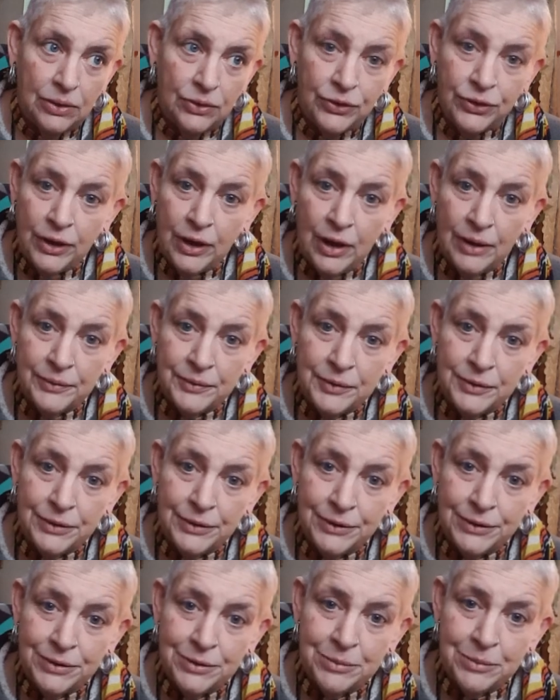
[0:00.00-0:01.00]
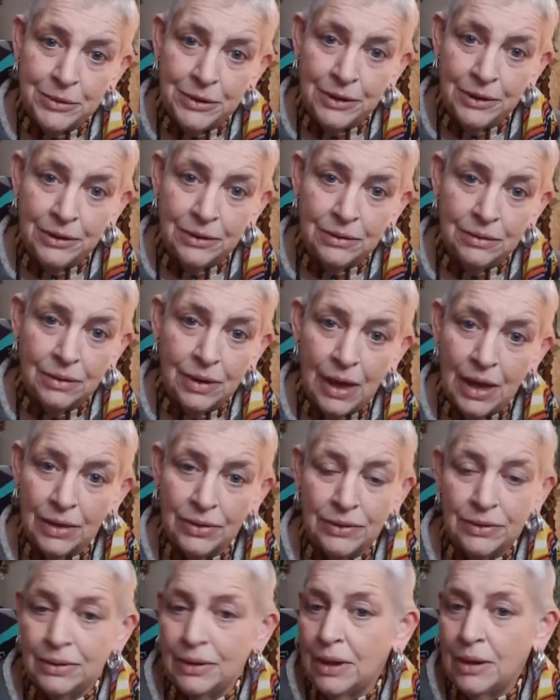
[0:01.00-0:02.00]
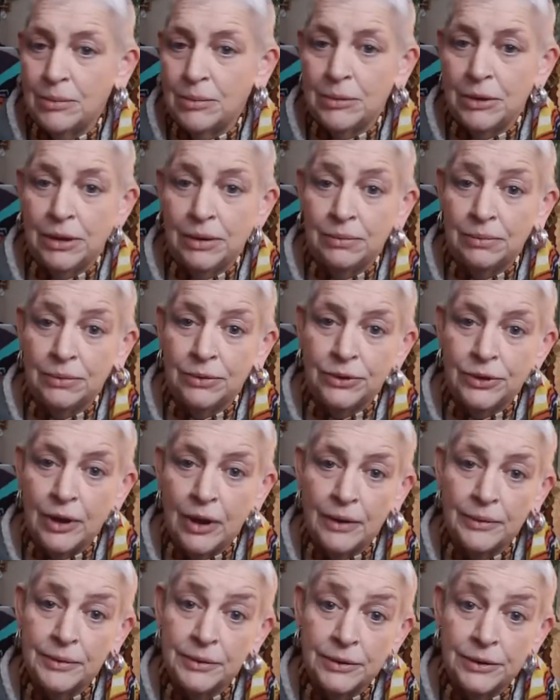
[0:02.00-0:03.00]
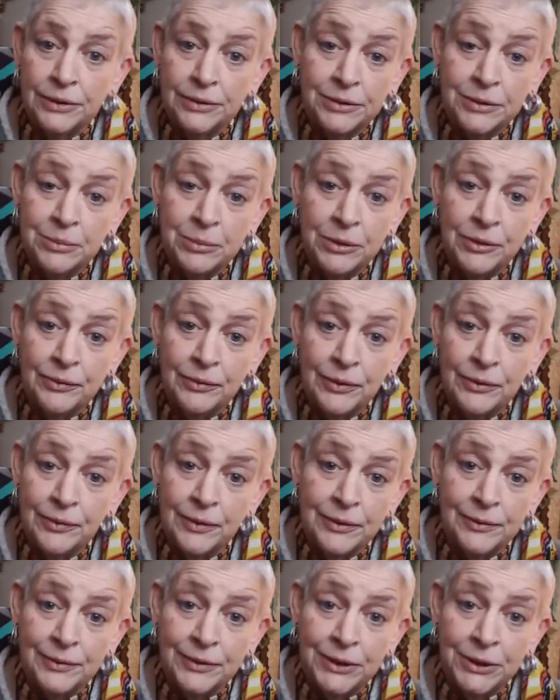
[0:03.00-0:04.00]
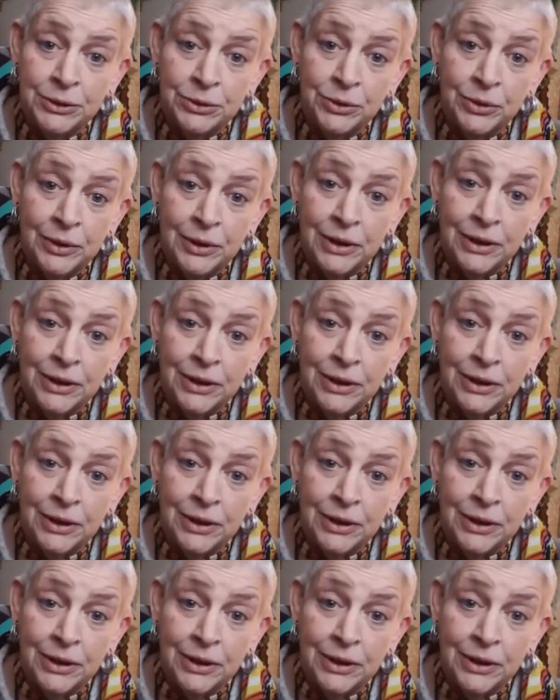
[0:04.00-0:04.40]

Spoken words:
she offered it to me, she offered it to me for $15,000.